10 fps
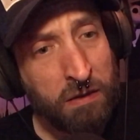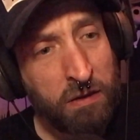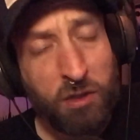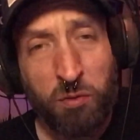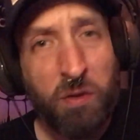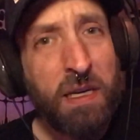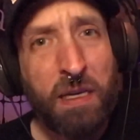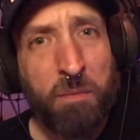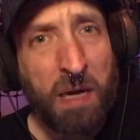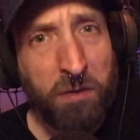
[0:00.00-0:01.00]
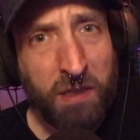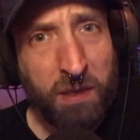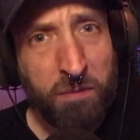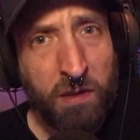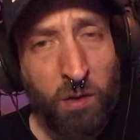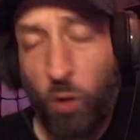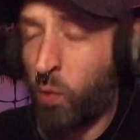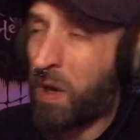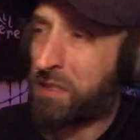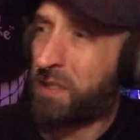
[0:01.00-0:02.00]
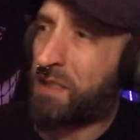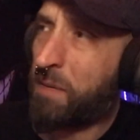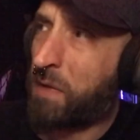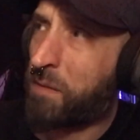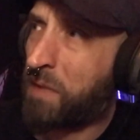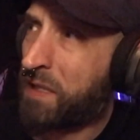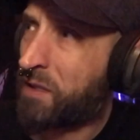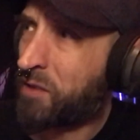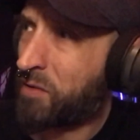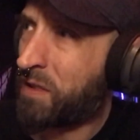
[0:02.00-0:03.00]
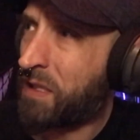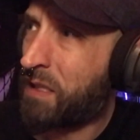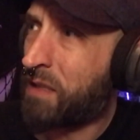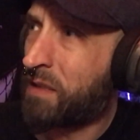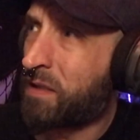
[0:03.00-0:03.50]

just reading about them or watching them on my screen.